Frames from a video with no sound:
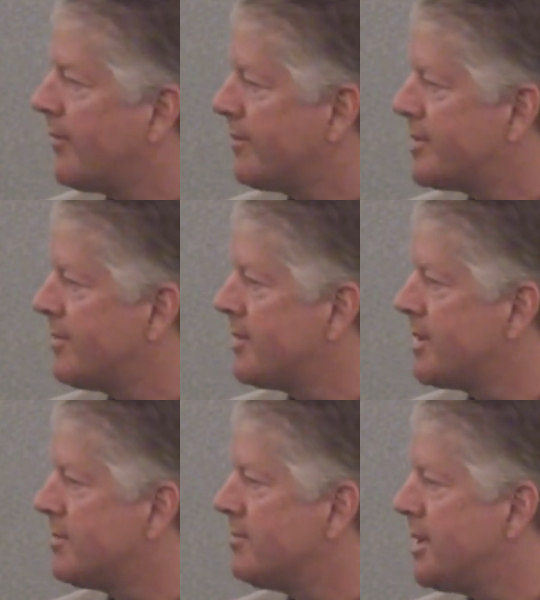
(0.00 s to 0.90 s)

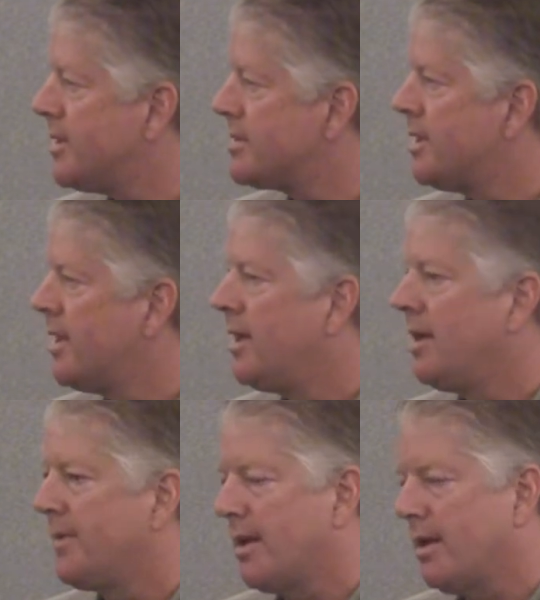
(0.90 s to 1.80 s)
something's amiss,
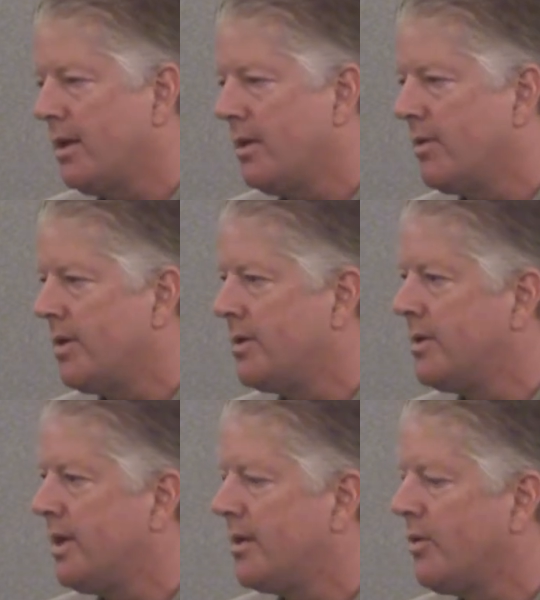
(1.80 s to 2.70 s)

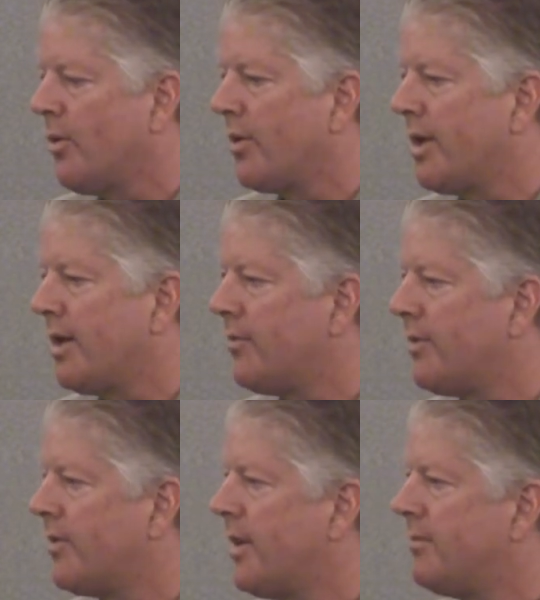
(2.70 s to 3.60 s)
and coordinating
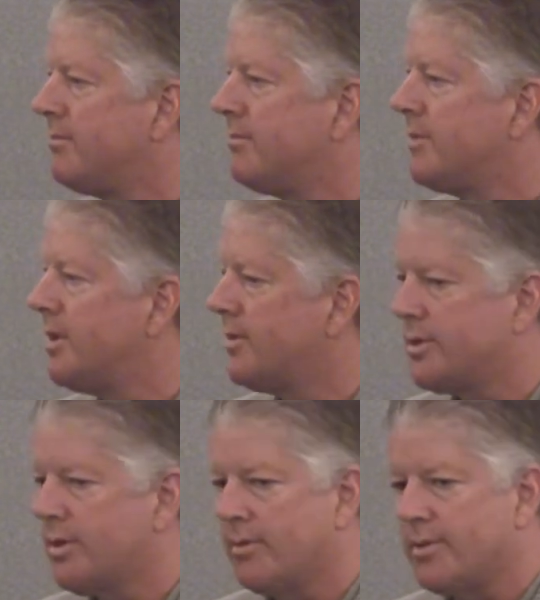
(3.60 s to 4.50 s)
with them, in
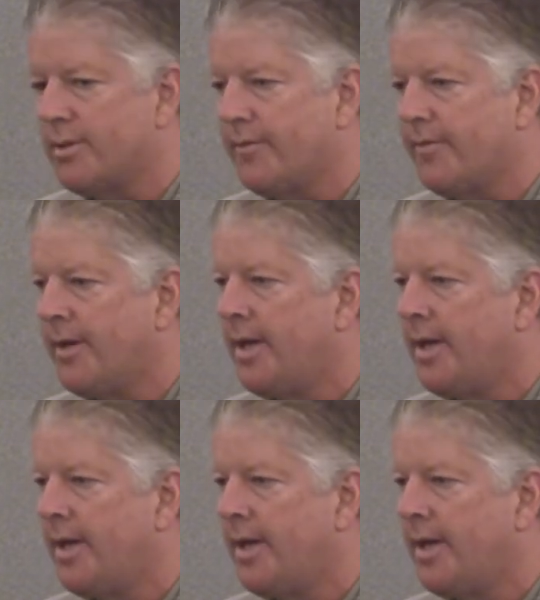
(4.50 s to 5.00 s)
terms of